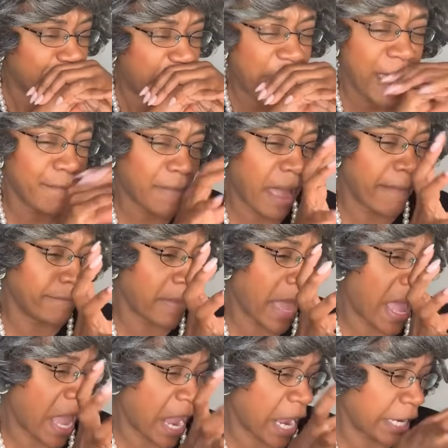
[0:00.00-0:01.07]
have my
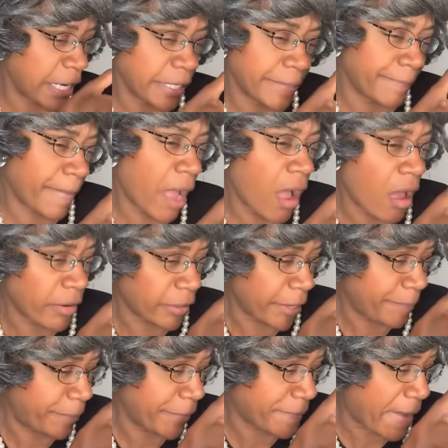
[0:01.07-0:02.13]
mind in a bottle.
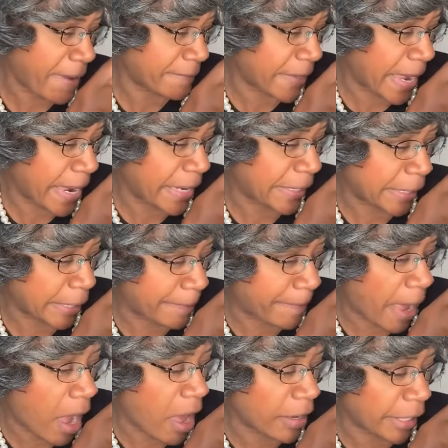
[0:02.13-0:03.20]
It put my mind in a
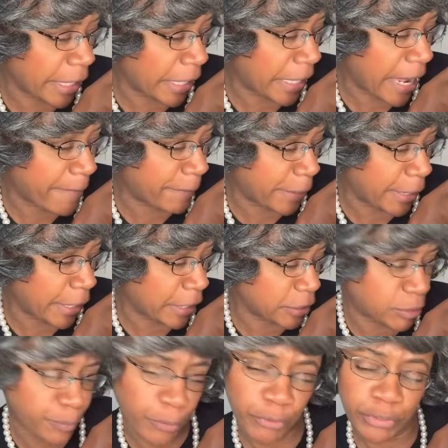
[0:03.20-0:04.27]
bottle and I be in
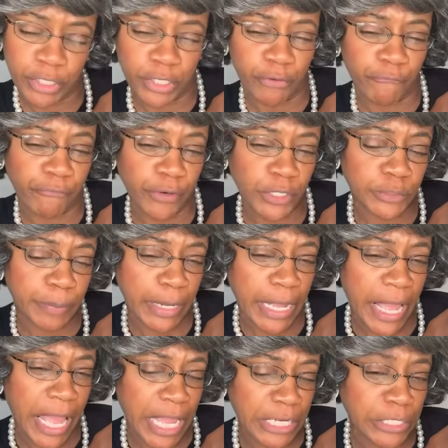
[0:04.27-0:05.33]
a spirit of confusion.
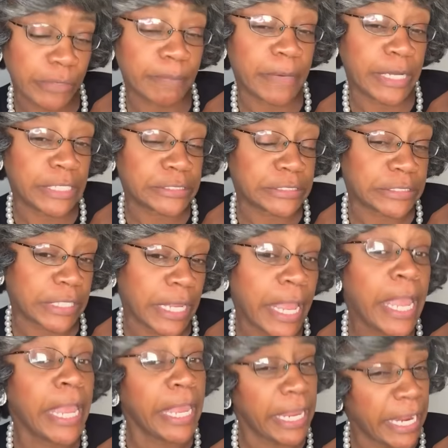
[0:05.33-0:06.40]
Because how you
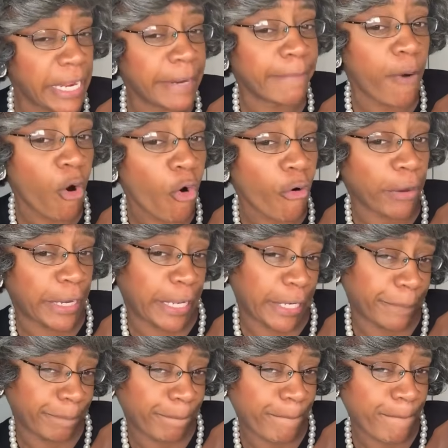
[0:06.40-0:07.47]
musty in the
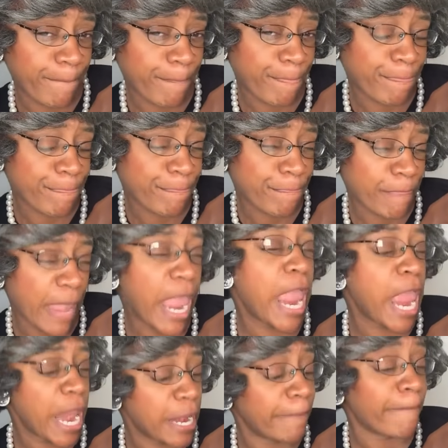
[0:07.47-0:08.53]
morning?
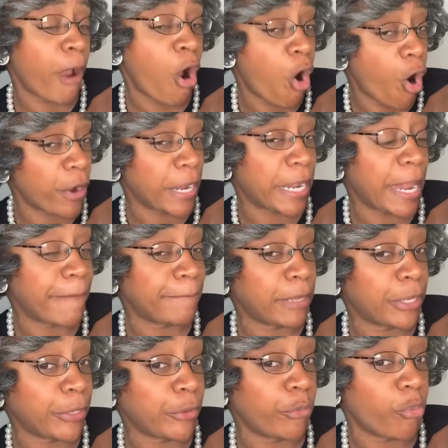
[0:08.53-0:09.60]
In the morning. That
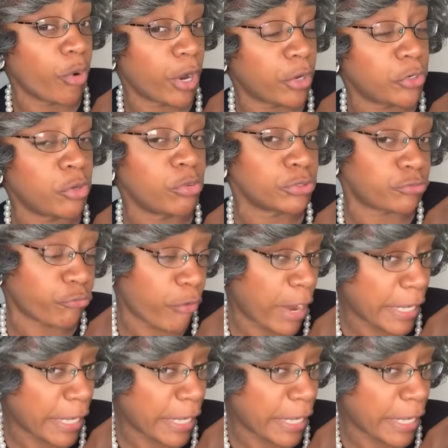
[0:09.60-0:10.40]
mean you what? You was